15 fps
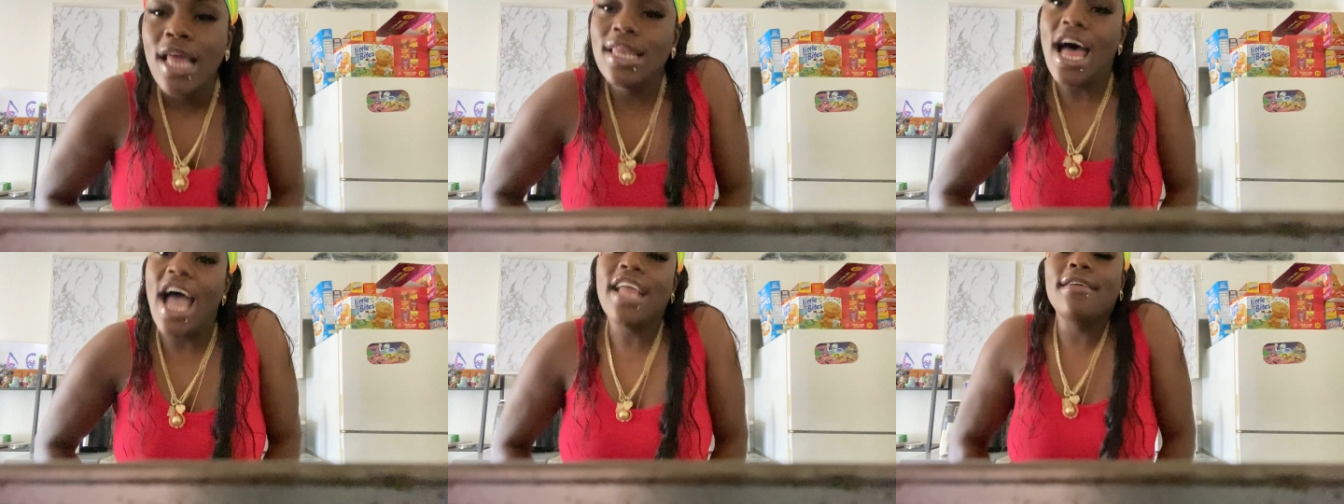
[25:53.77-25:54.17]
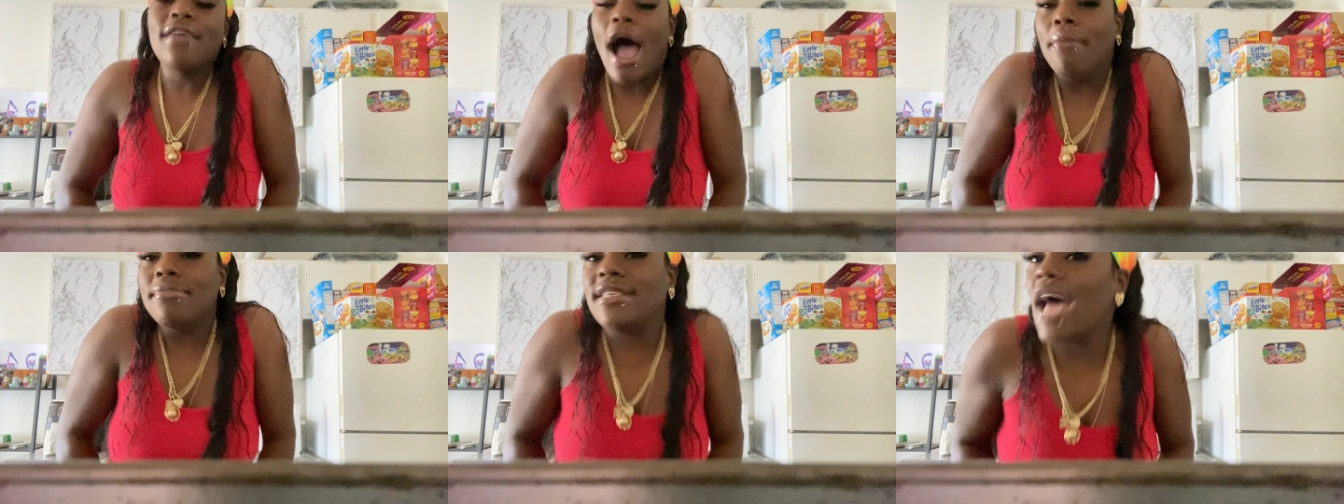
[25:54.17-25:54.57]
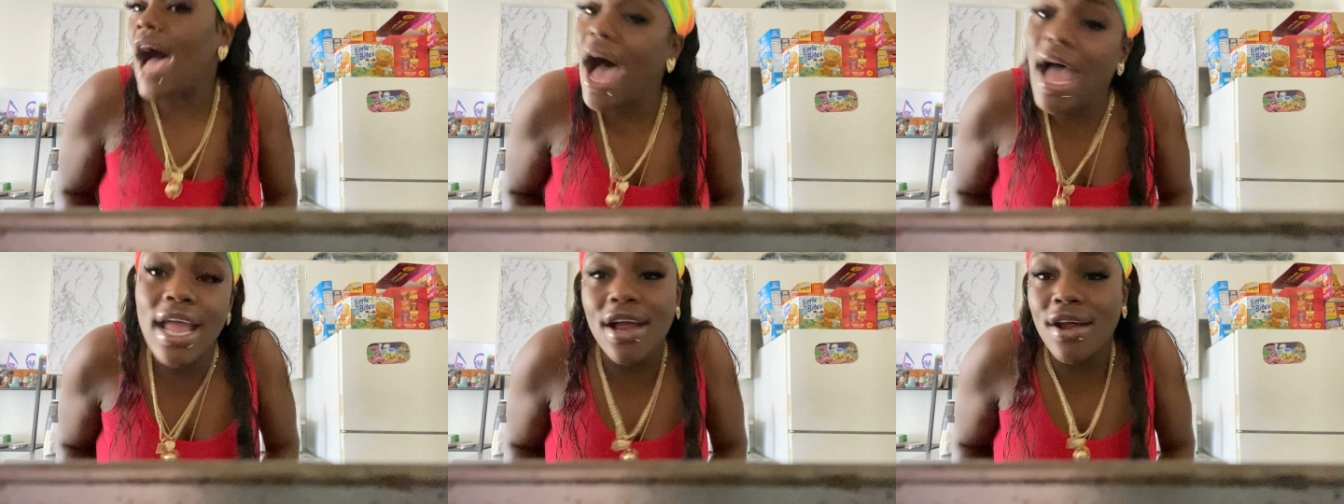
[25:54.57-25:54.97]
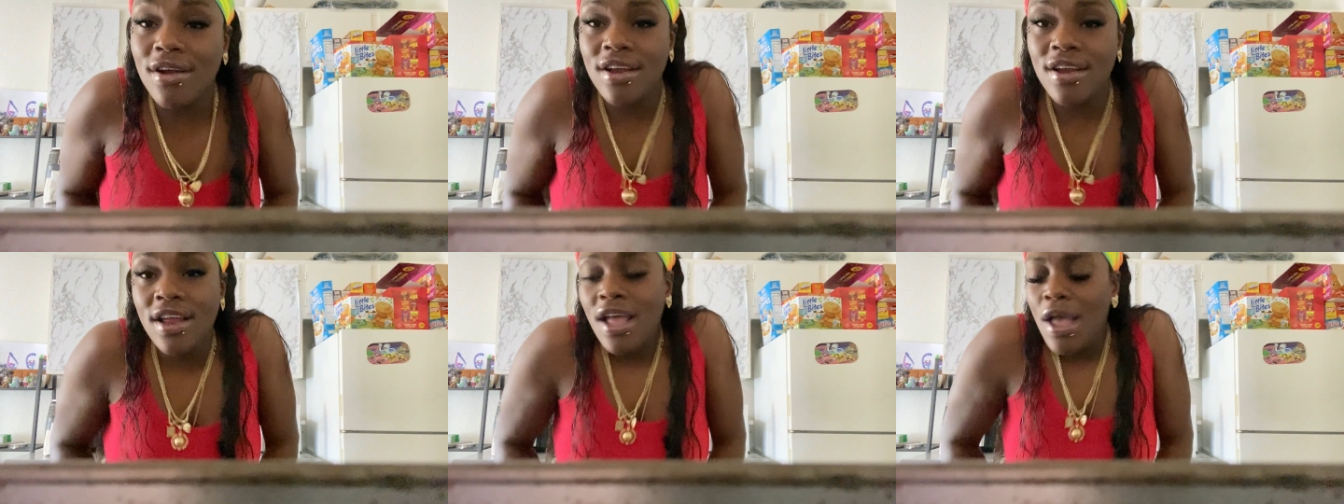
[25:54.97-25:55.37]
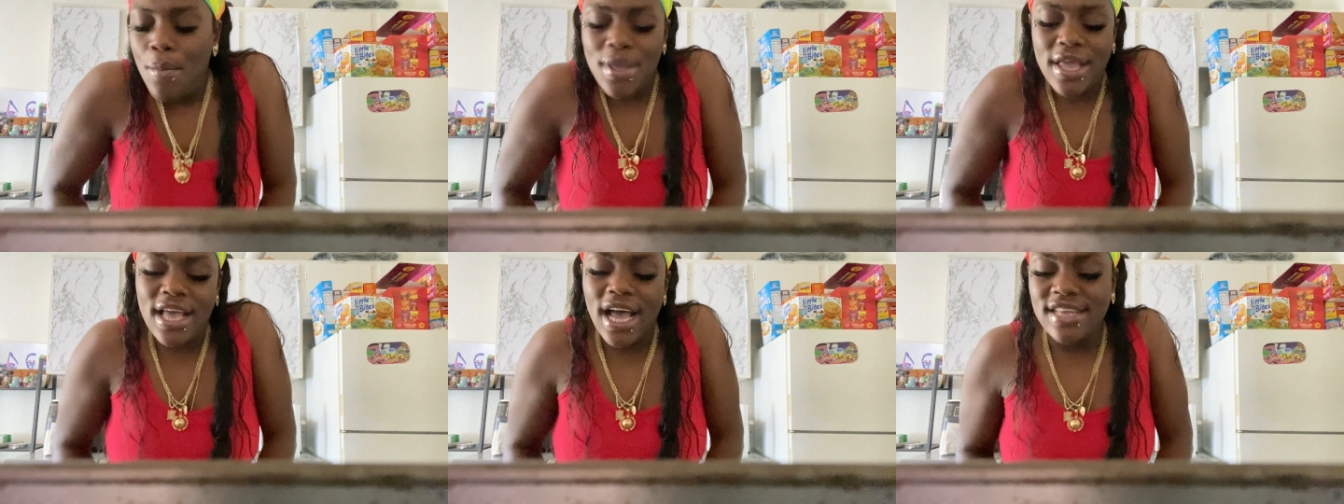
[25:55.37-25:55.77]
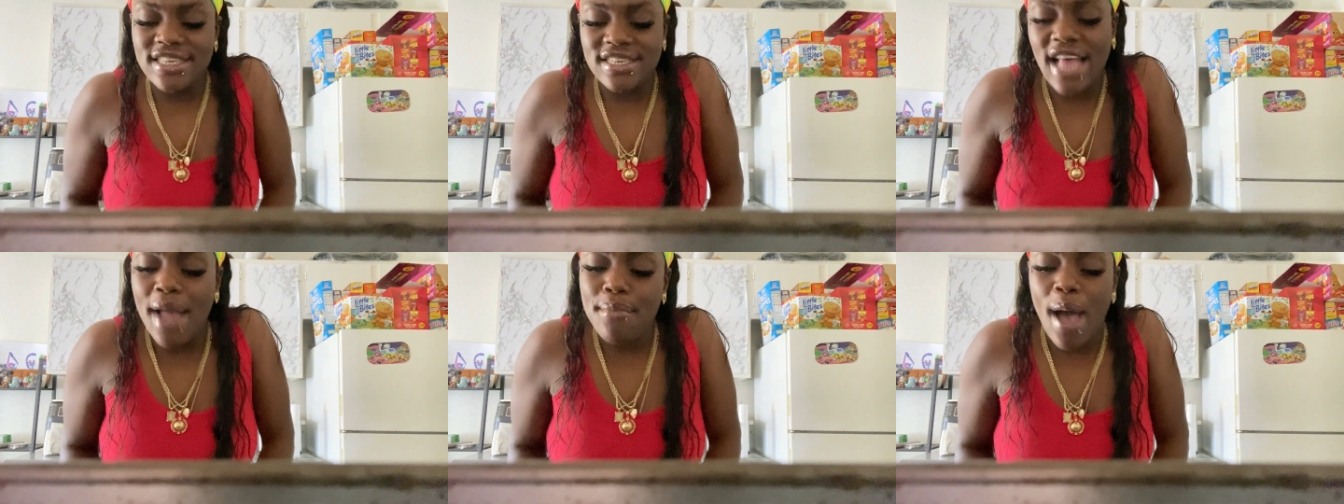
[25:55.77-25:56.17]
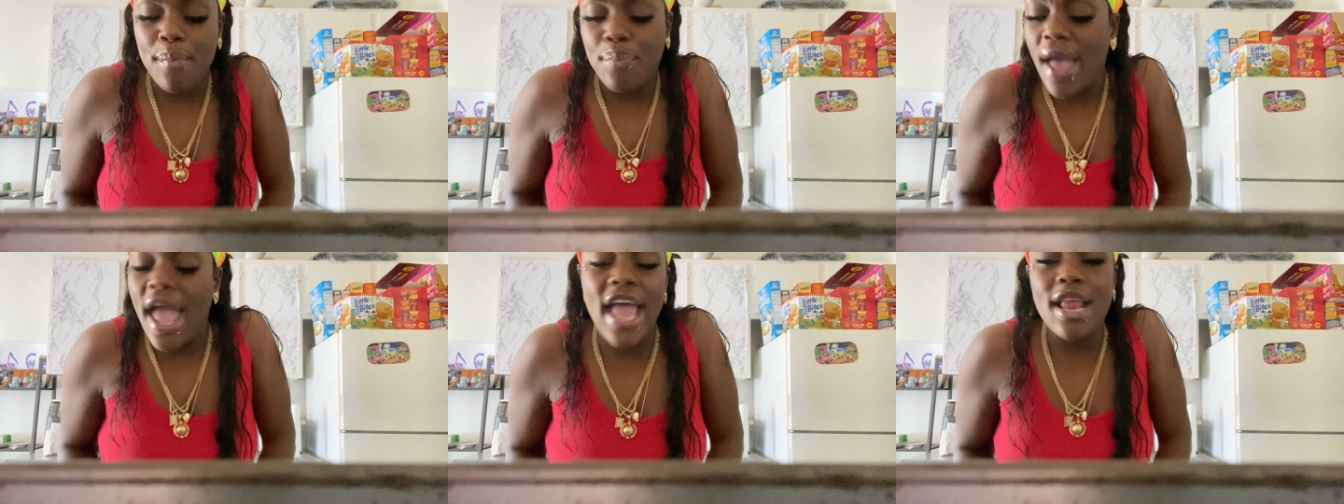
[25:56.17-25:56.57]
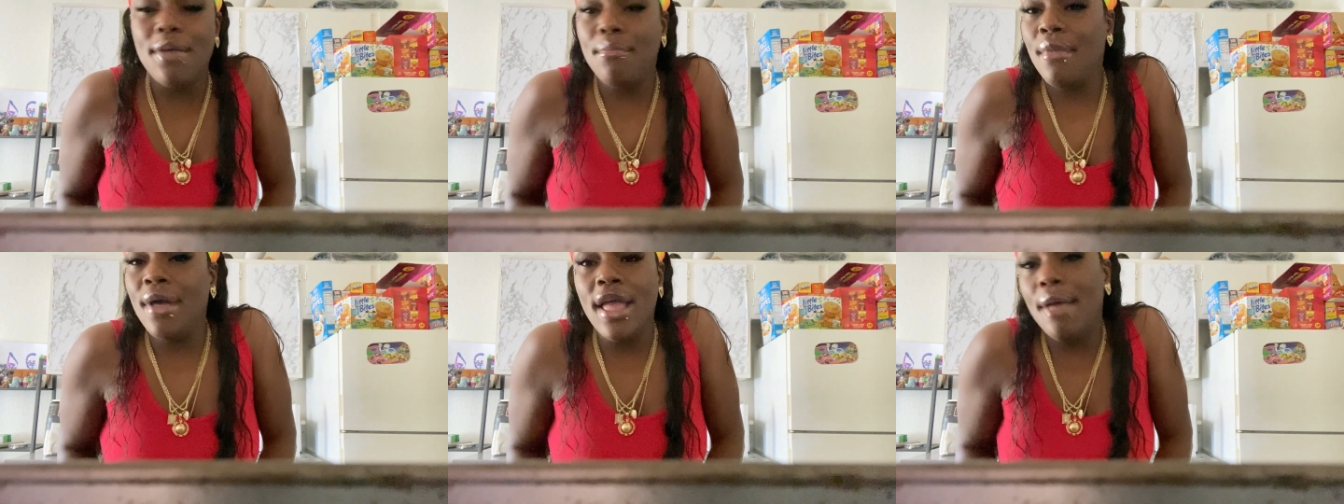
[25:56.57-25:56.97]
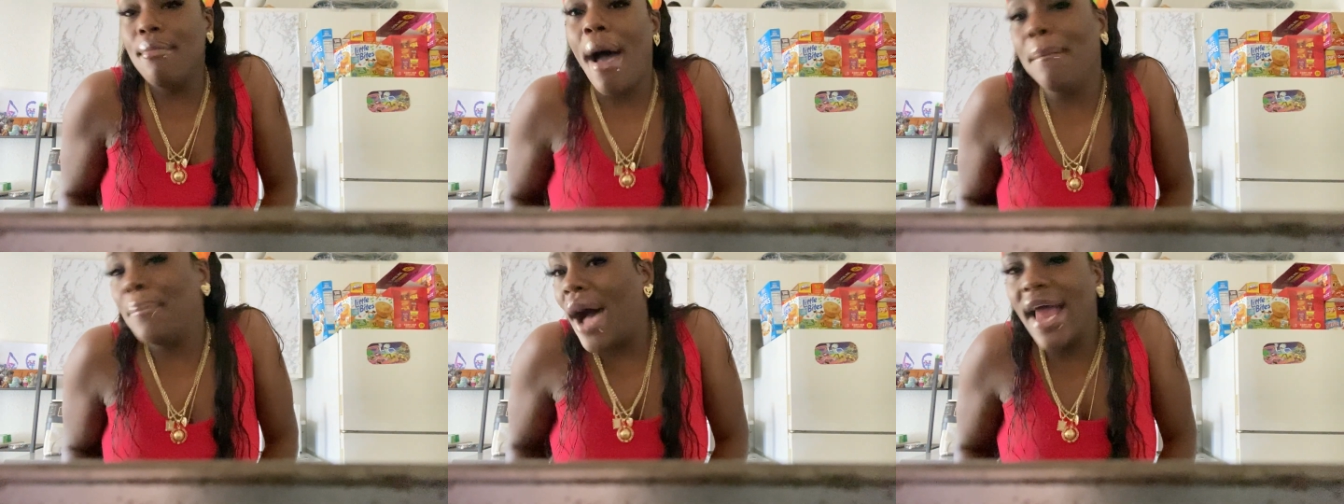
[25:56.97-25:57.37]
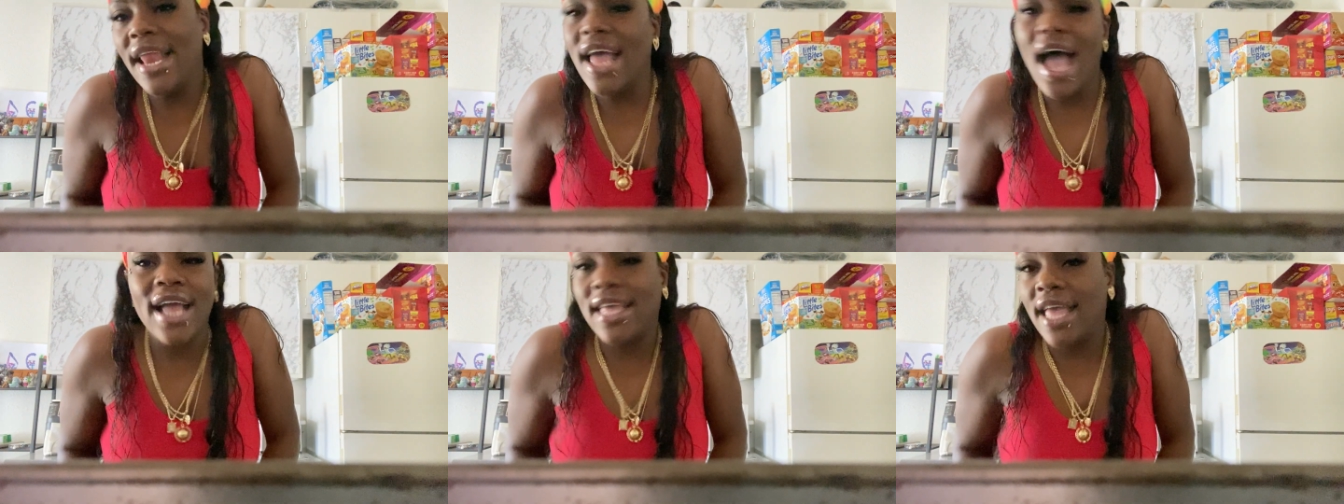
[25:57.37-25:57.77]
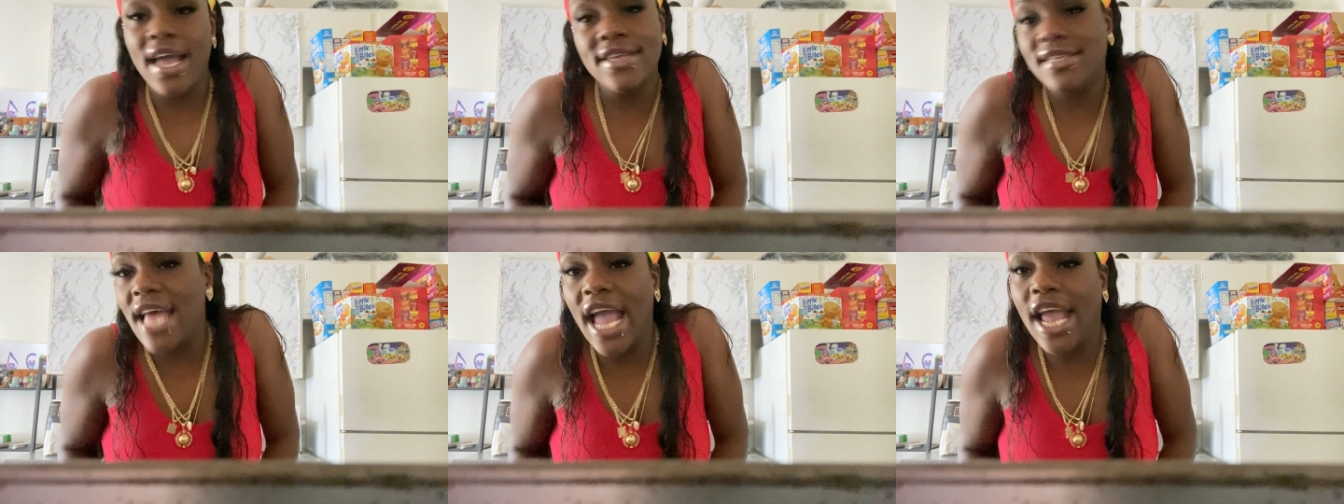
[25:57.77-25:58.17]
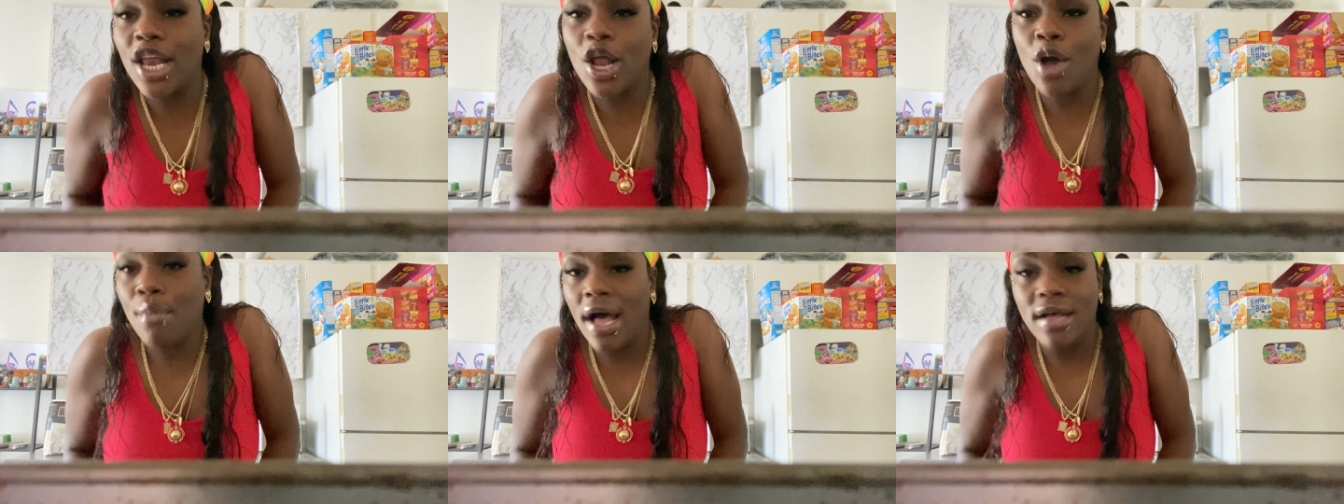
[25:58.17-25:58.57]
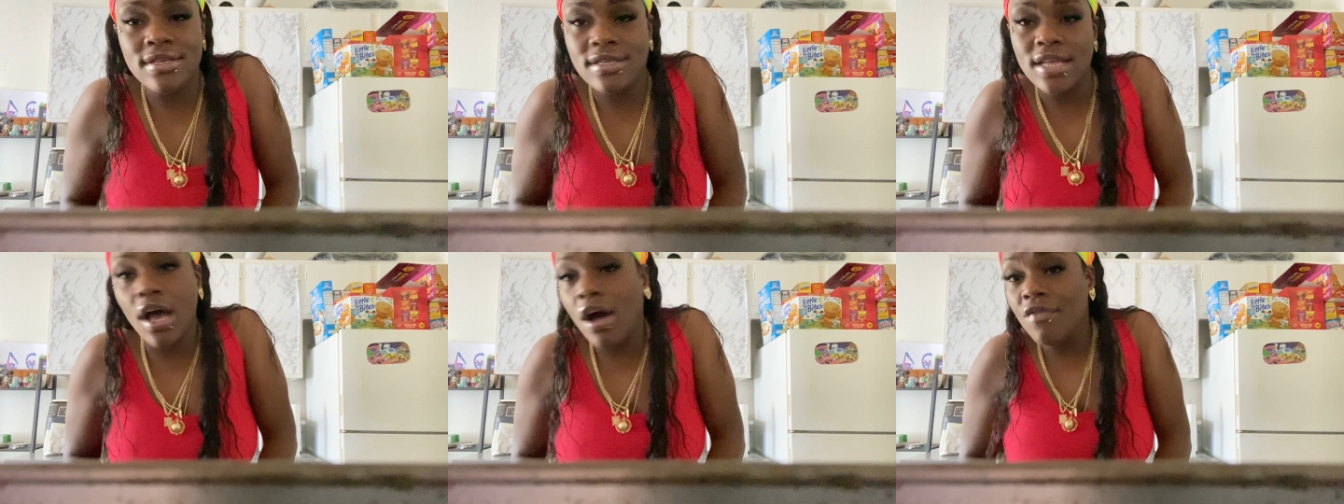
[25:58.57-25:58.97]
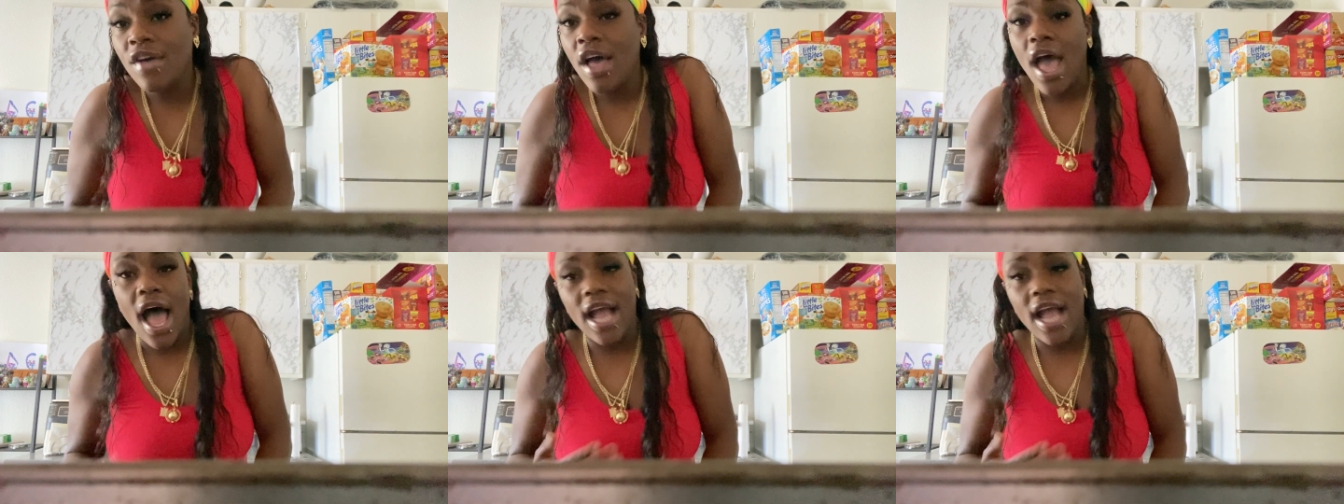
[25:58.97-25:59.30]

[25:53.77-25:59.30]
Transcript: Like I'm tired because it's like my pain in, my body, I can't take it on myself.